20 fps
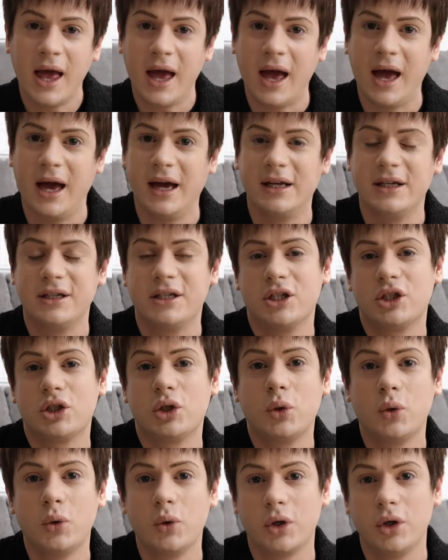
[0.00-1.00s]
and
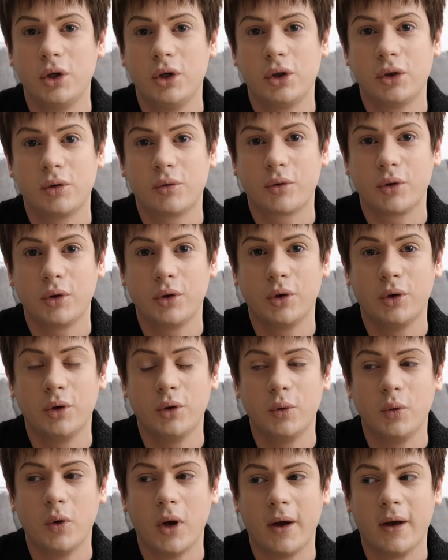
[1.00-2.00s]
talk you
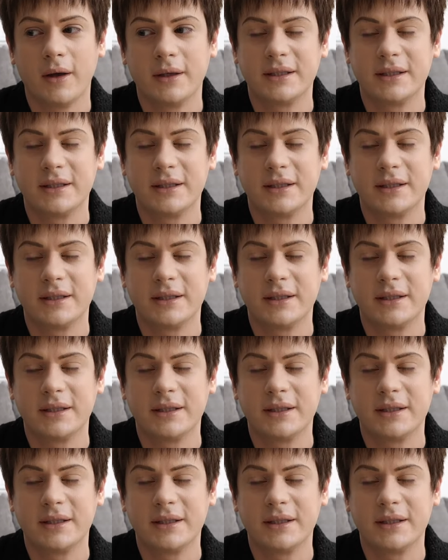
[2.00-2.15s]
through